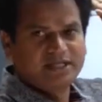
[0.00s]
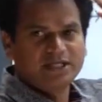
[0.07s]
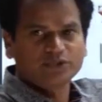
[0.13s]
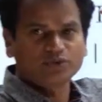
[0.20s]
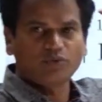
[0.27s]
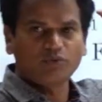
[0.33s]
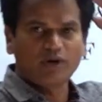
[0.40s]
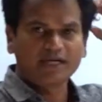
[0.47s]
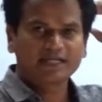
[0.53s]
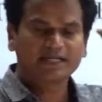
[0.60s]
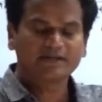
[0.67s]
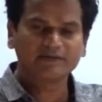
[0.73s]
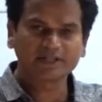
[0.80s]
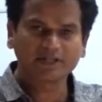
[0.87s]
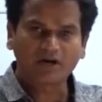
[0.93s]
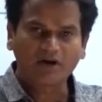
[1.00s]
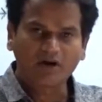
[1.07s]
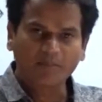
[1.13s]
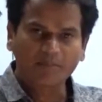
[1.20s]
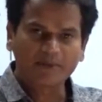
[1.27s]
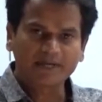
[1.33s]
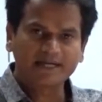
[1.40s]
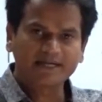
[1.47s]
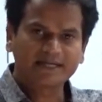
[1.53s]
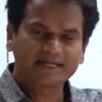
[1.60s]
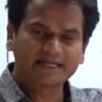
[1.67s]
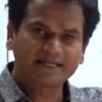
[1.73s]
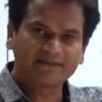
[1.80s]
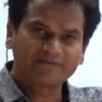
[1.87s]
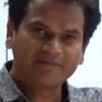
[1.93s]
So whatever the operator
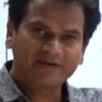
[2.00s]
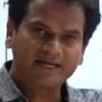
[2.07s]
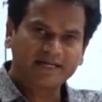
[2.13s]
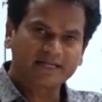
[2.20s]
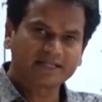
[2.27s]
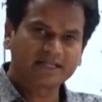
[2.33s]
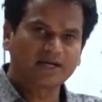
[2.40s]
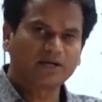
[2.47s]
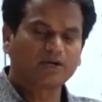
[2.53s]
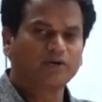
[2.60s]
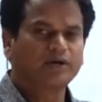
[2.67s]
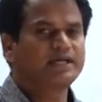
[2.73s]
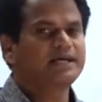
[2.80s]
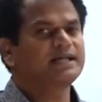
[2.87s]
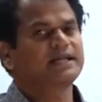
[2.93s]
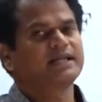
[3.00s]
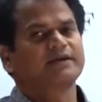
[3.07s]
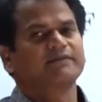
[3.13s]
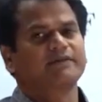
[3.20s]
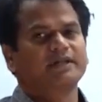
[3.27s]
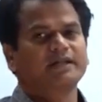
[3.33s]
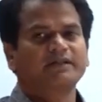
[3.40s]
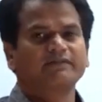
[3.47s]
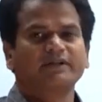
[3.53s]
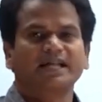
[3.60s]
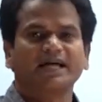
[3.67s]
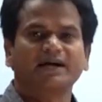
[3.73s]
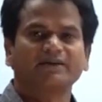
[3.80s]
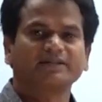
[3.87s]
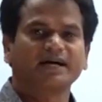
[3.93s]
defined at the lower level will
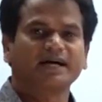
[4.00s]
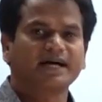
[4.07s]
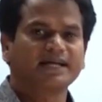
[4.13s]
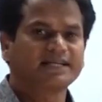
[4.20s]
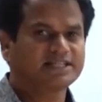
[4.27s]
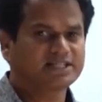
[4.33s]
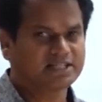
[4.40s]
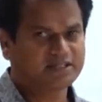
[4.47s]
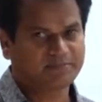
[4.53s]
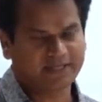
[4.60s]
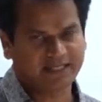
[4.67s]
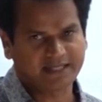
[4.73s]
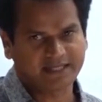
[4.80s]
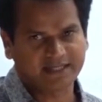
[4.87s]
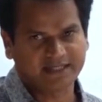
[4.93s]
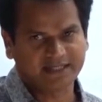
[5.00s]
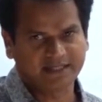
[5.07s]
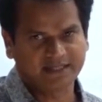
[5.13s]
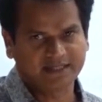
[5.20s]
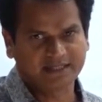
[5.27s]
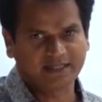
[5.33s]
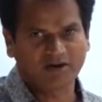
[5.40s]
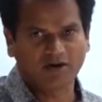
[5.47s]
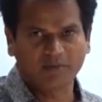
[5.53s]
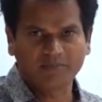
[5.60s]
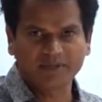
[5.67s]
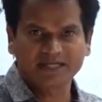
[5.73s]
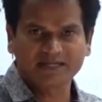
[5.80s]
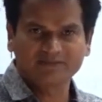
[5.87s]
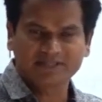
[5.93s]
have the highest priority. The
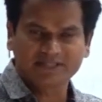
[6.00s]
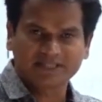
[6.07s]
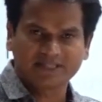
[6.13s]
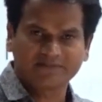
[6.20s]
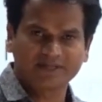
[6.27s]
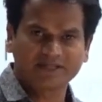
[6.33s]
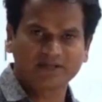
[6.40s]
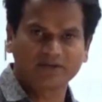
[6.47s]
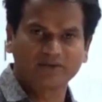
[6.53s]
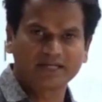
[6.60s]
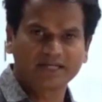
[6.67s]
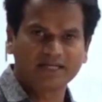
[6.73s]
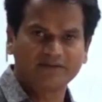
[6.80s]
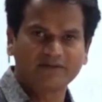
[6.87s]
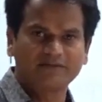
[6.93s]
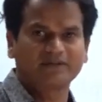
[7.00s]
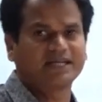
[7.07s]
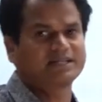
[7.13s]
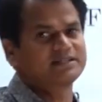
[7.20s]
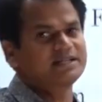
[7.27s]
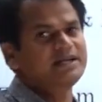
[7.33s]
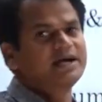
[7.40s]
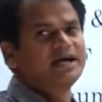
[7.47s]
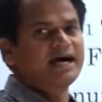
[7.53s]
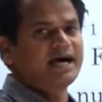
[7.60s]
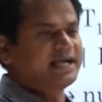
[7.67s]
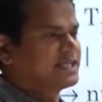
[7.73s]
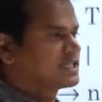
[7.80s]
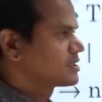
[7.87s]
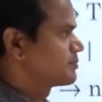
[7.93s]
operator which is defined at the lower level will have the
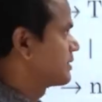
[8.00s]
highest